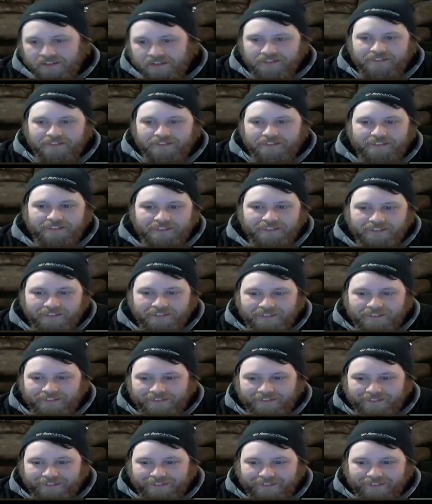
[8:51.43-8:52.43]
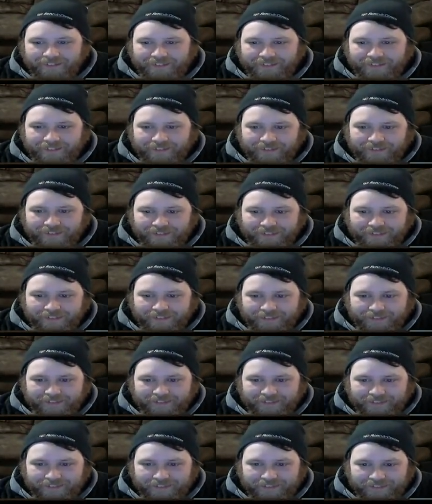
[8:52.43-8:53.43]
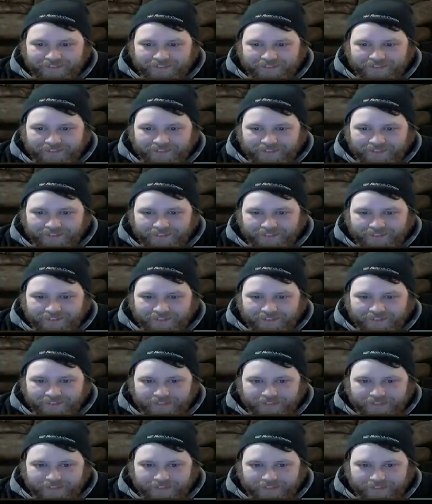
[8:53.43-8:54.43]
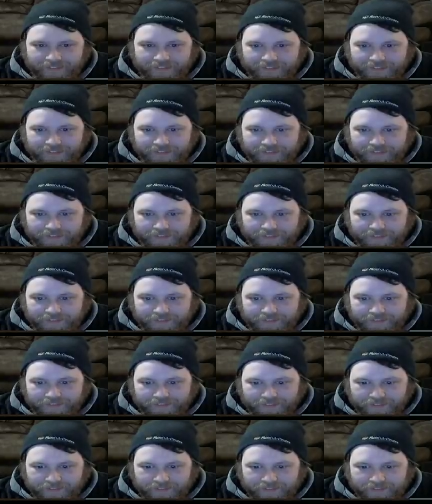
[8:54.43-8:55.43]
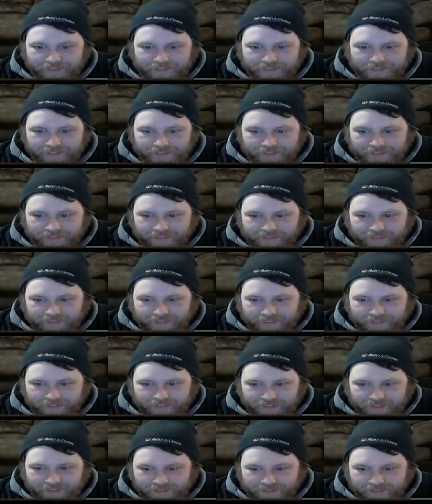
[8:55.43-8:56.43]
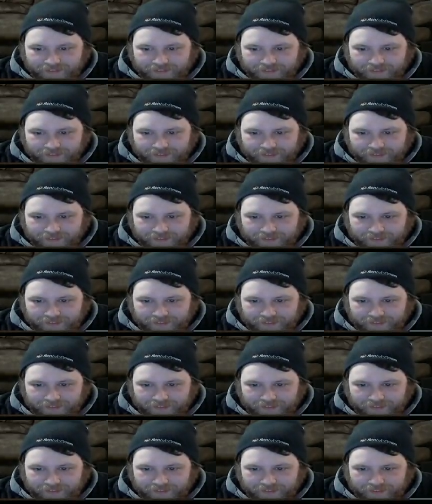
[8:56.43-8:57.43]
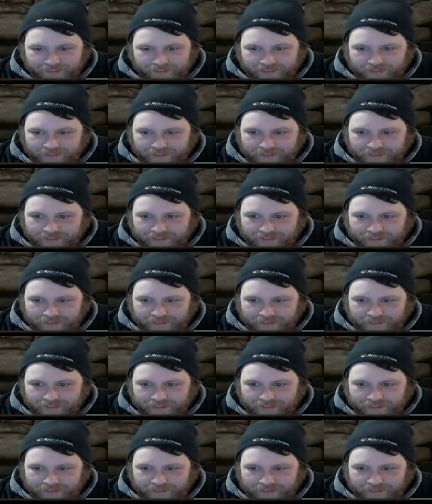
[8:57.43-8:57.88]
(silence)